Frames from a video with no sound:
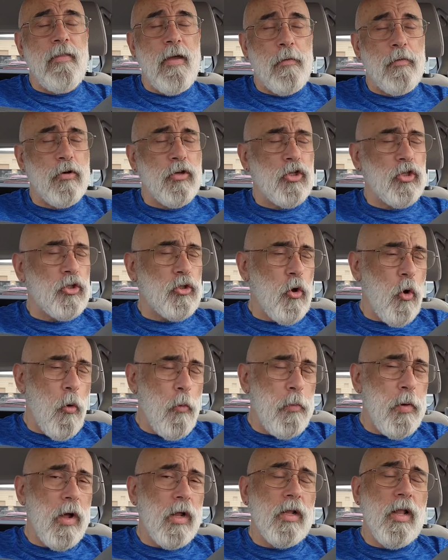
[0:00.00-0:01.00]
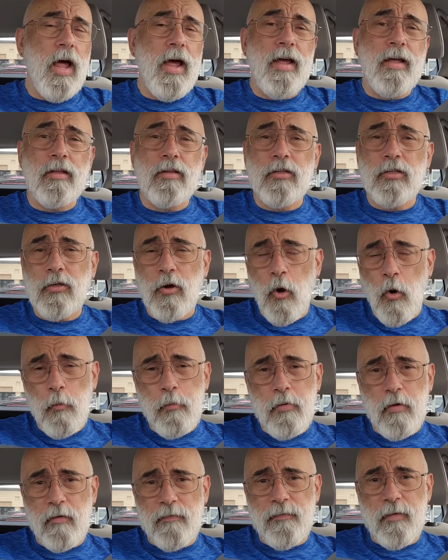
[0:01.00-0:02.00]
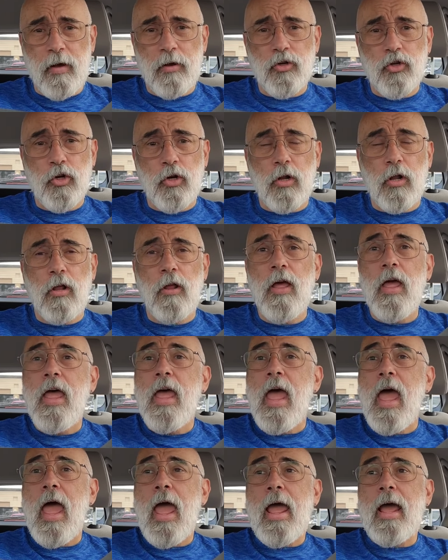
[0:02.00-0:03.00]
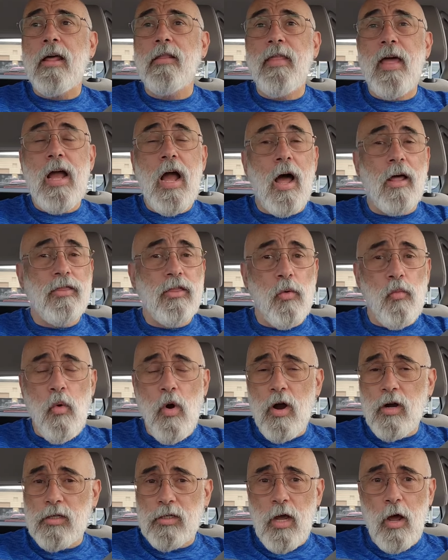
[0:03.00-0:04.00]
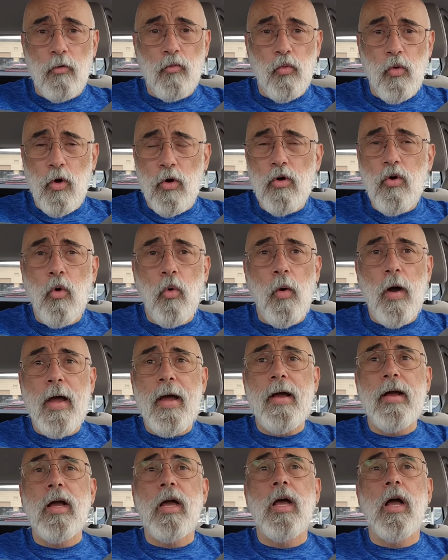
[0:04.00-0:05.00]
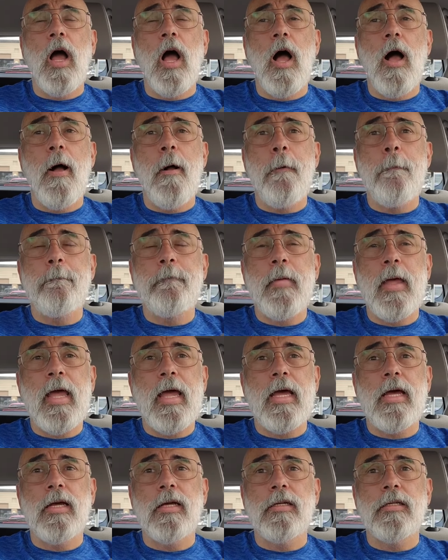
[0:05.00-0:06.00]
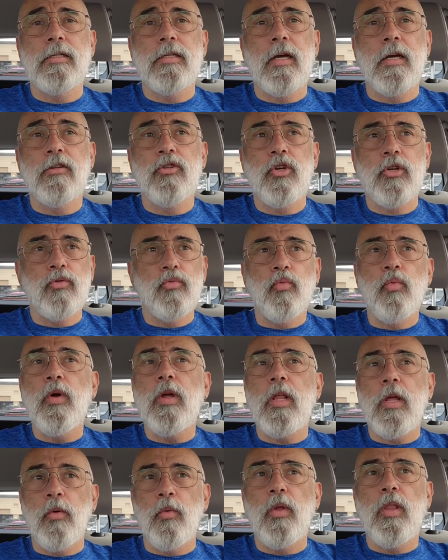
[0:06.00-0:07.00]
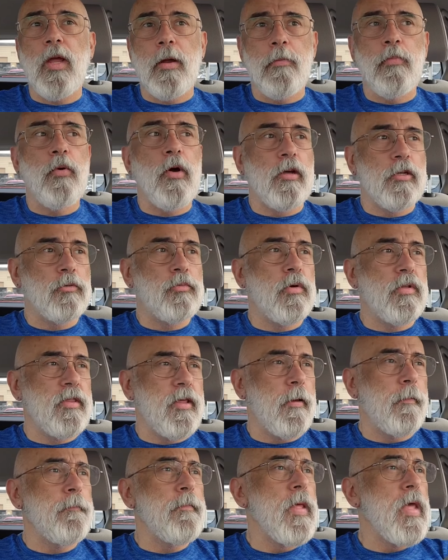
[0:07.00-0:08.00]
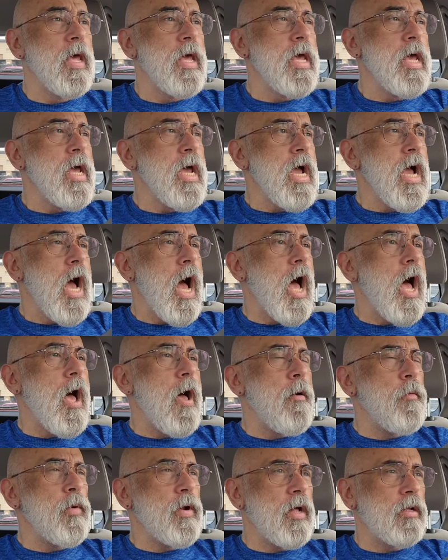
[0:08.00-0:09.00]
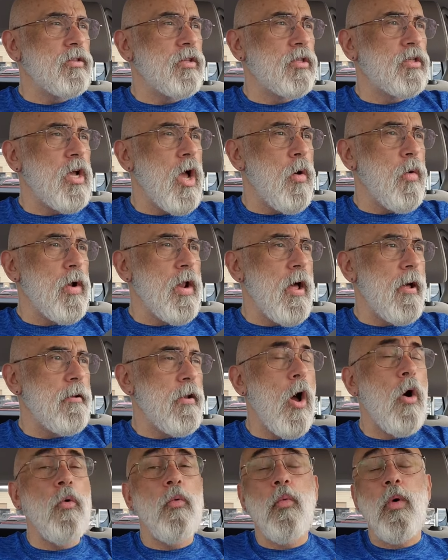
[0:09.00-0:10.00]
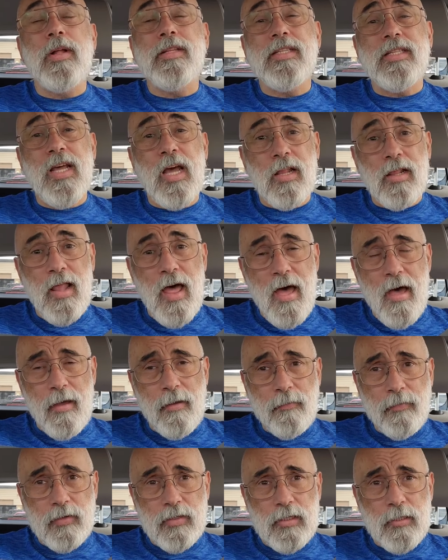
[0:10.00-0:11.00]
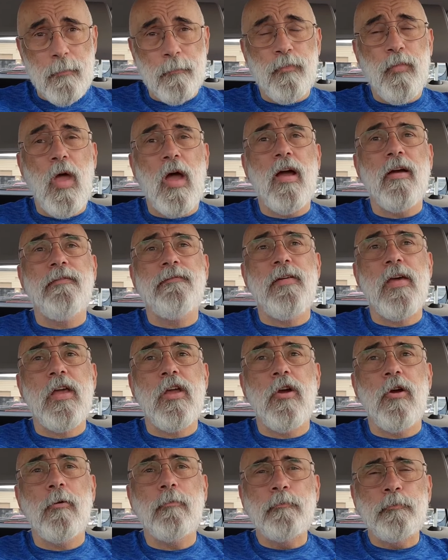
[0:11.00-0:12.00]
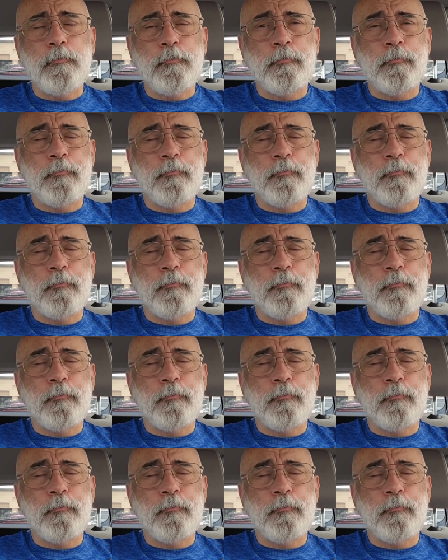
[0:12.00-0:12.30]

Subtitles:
They were so polite, so professional, and they got the work done real quick, and just really, really impressed with them. What else is going on? Oh, once they left, I figured